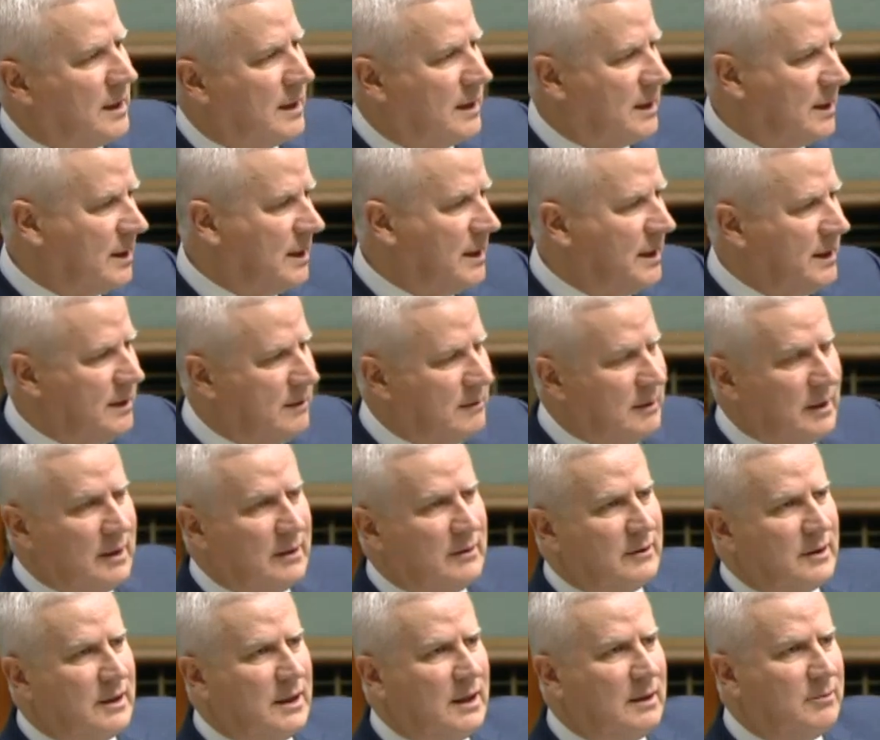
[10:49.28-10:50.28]
in
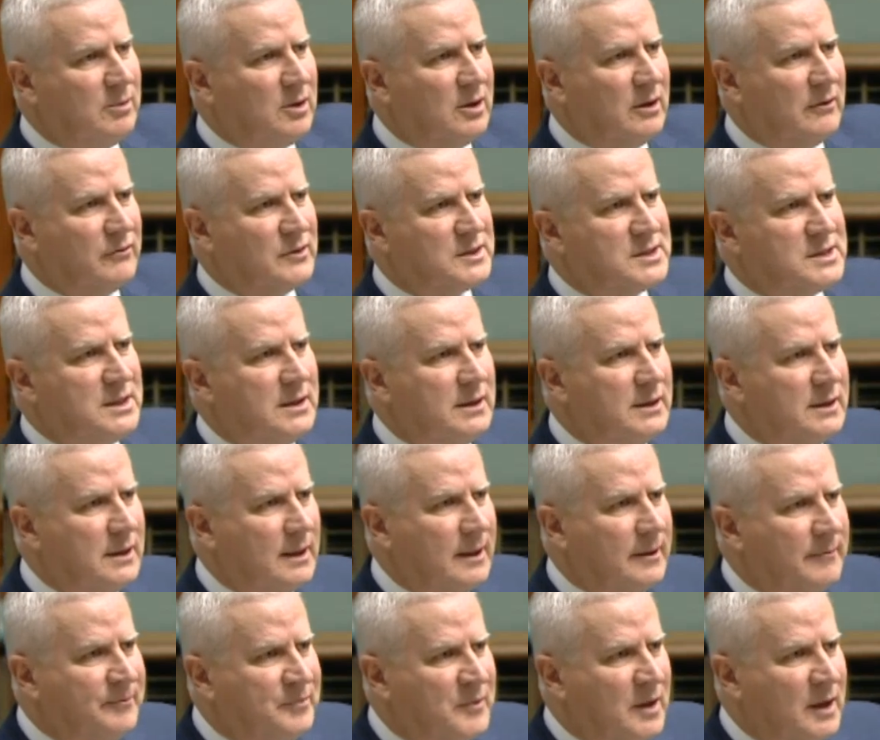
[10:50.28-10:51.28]
the nearby
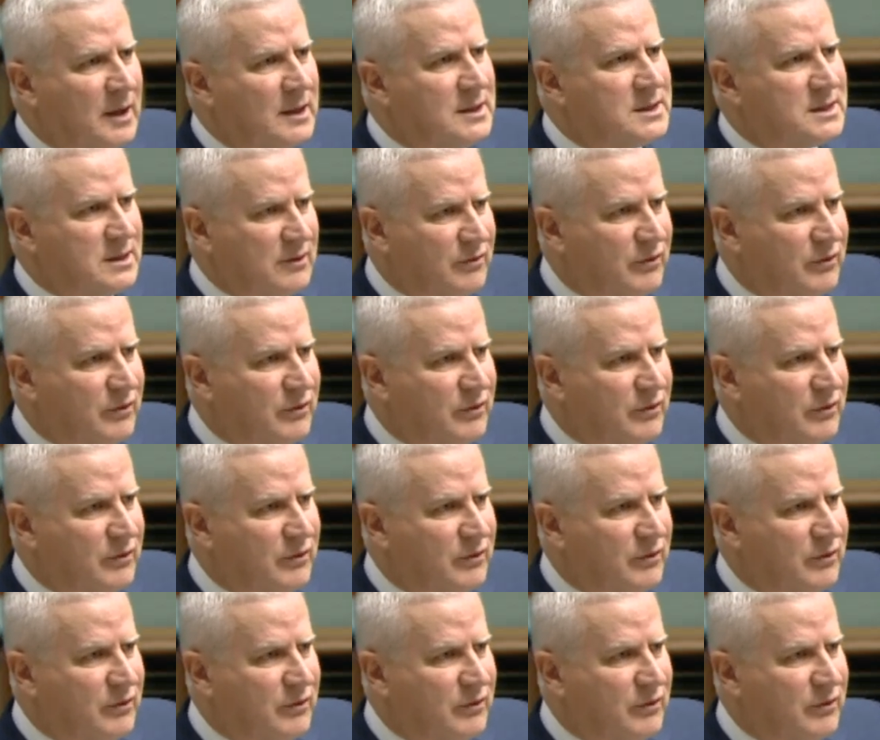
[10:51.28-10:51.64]
vicinity is the